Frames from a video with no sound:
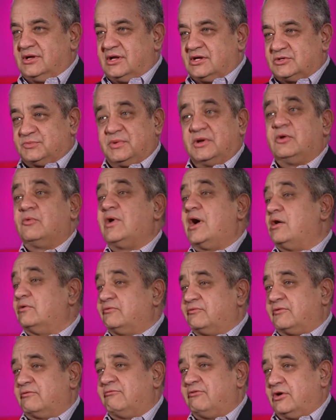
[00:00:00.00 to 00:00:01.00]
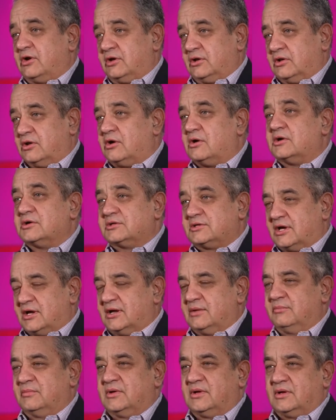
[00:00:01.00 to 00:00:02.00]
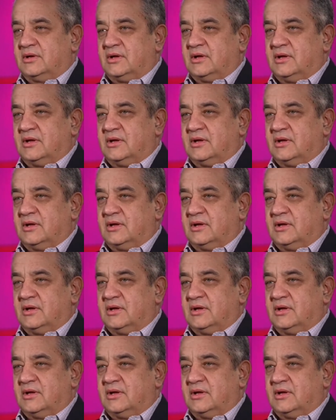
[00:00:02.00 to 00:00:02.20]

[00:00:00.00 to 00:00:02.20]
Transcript: has been around for a very long time,